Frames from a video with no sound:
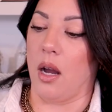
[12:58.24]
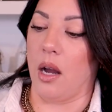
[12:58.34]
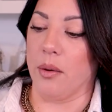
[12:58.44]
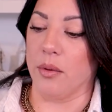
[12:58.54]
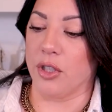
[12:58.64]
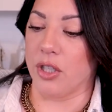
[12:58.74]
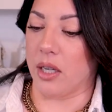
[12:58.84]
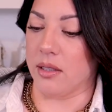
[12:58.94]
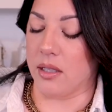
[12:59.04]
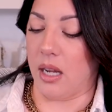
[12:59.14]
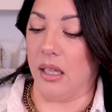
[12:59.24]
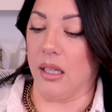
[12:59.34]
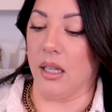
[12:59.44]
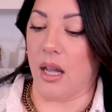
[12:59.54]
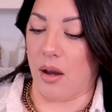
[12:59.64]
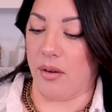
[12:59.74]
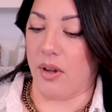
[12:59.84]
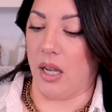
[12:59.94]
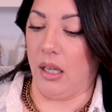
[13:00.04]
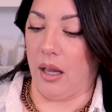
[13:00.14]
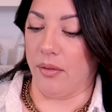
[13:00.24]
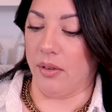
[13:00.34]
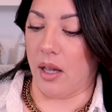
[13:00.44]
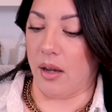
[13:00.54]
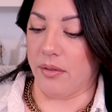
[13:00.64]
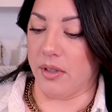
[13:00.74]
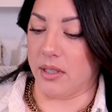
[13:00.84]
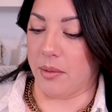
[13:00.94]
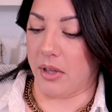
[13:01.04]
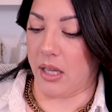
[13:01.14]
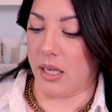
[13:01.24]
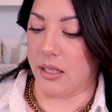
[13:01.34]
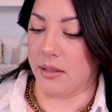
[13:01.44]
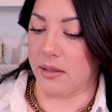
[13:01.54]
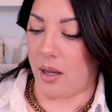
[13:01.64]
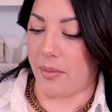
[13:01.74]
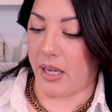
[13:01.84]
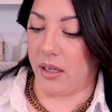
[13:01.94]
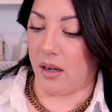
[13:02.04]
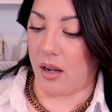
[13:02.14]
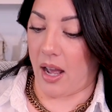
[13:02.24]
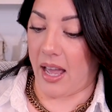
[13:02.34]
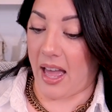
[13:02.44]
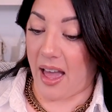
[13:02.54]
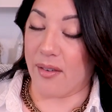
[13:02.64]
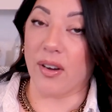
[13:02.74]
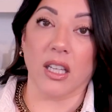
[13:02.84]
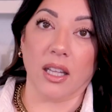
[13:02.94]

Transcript: I would just love, love, love some of these. I mean, I have